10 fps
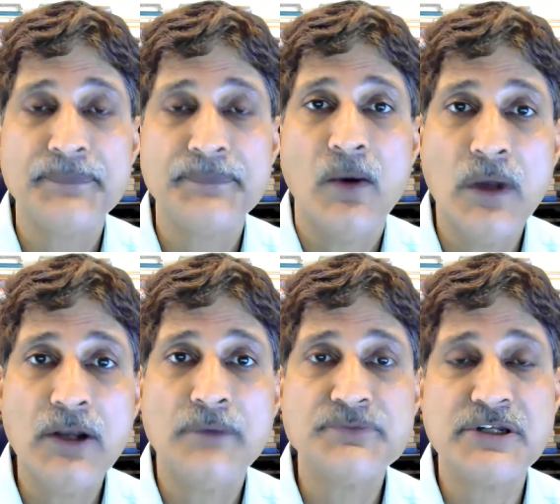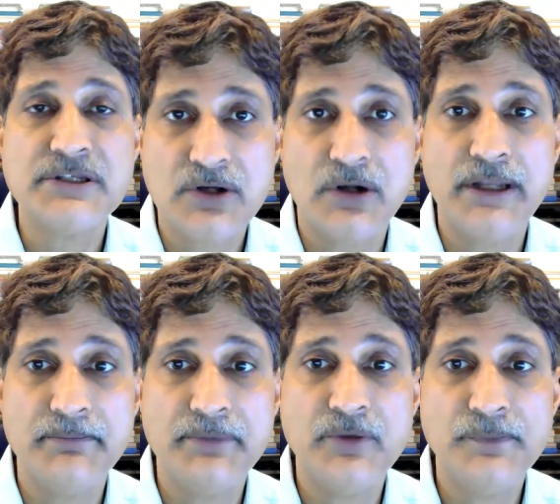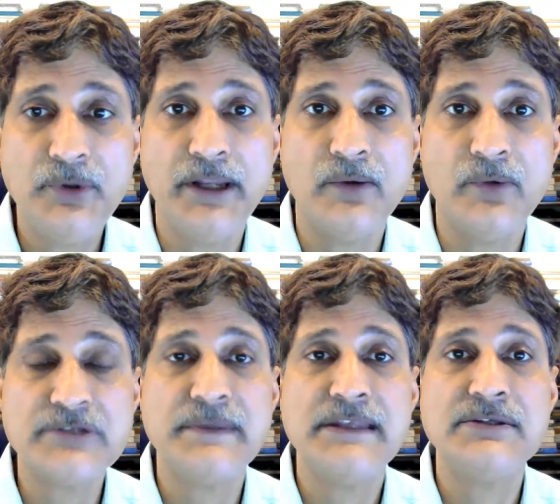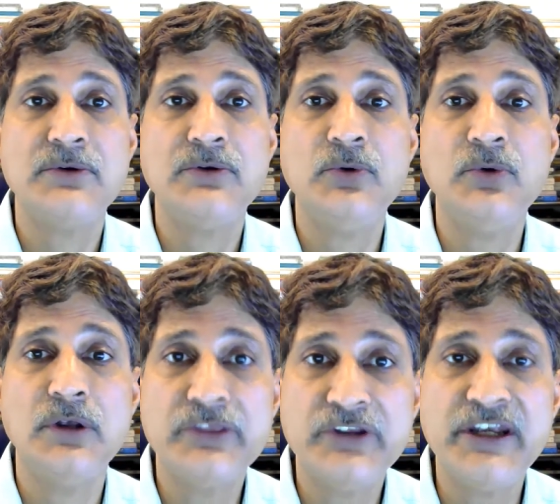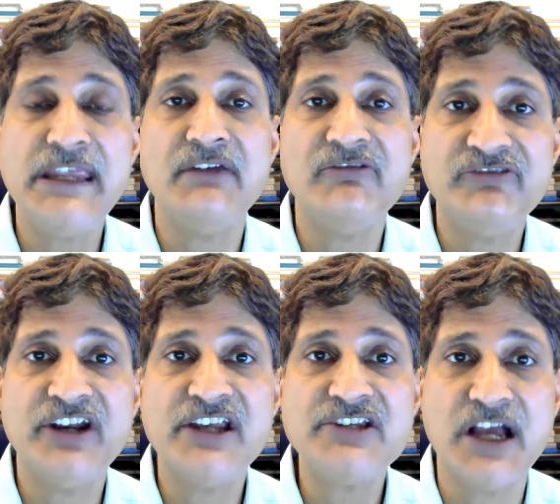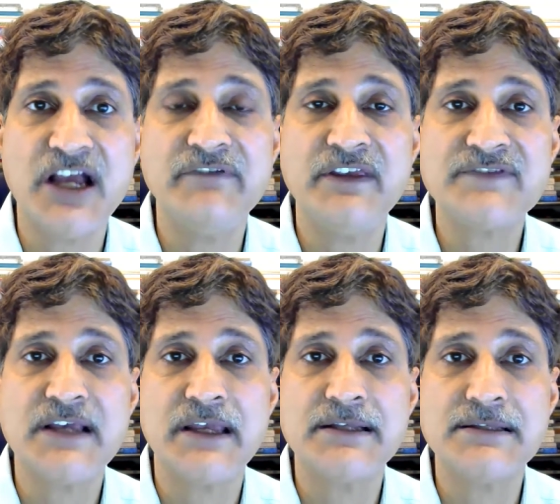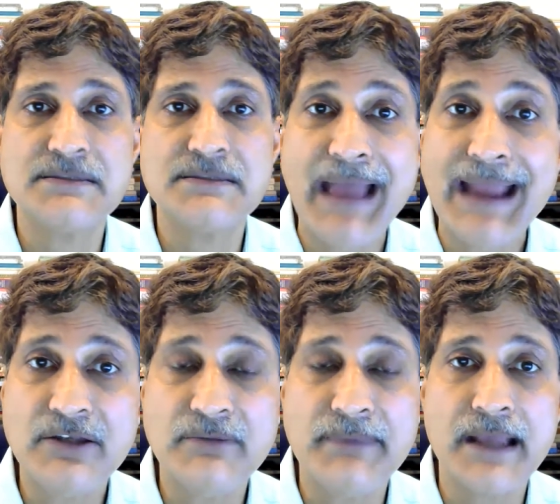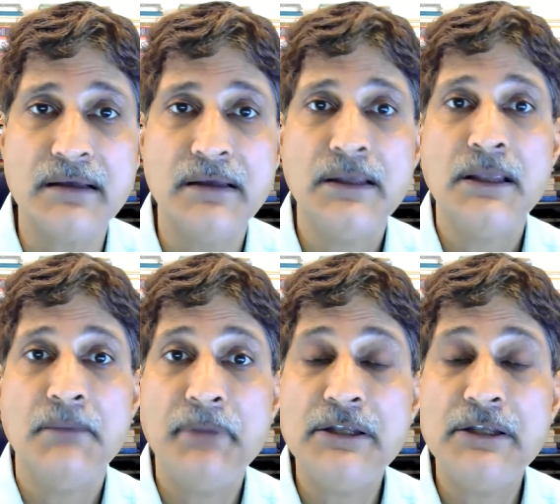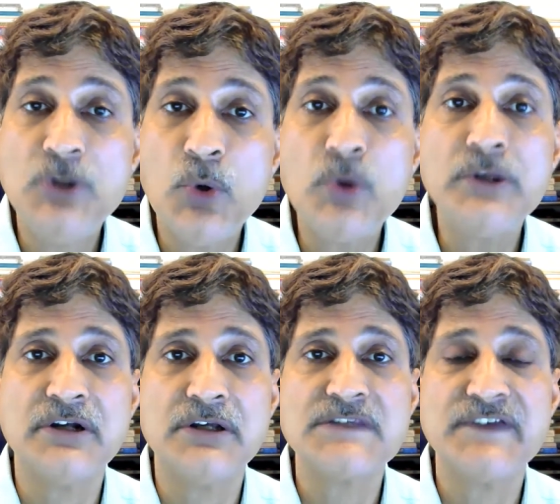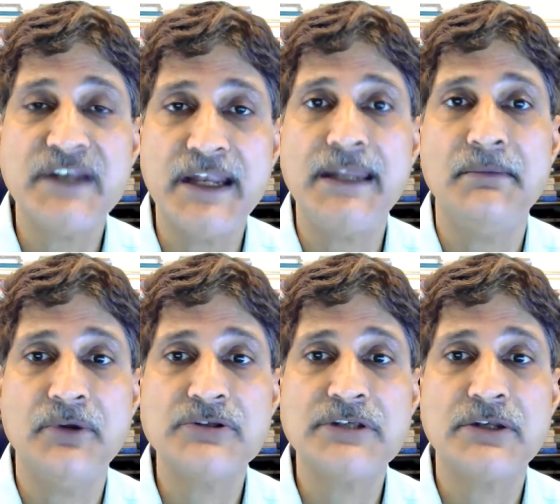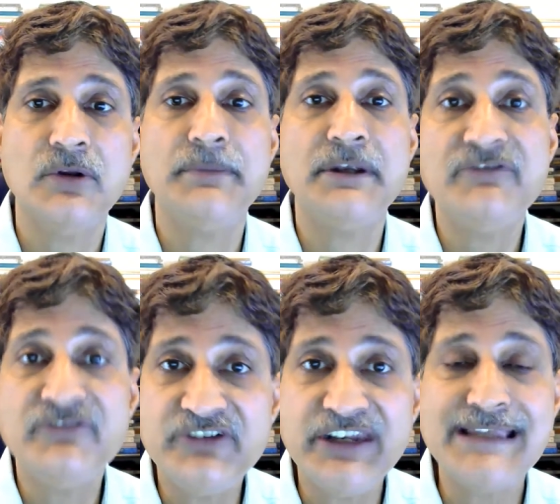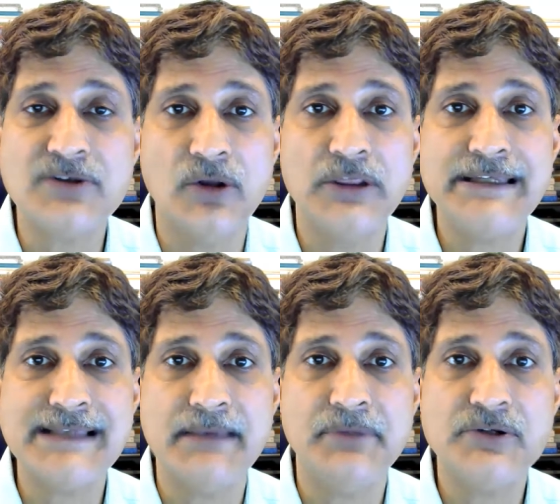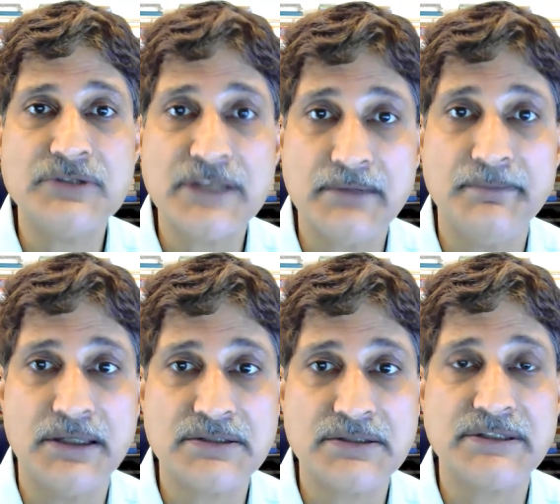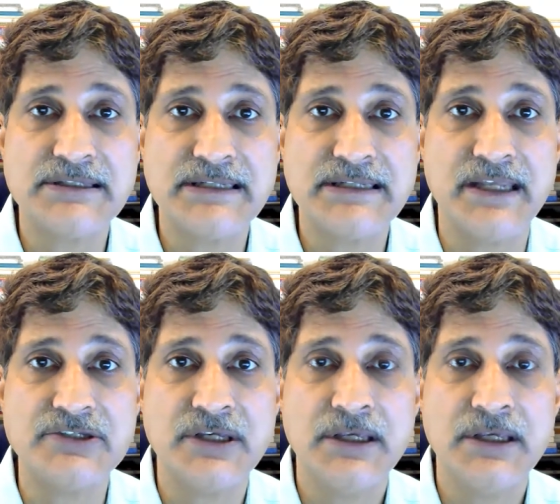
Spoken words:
One option is called embryo pooling, which means you do three fresh IVF cycles back to back, but don't transfer any embryos at all, but freeze all these embryos at a blastocyst stage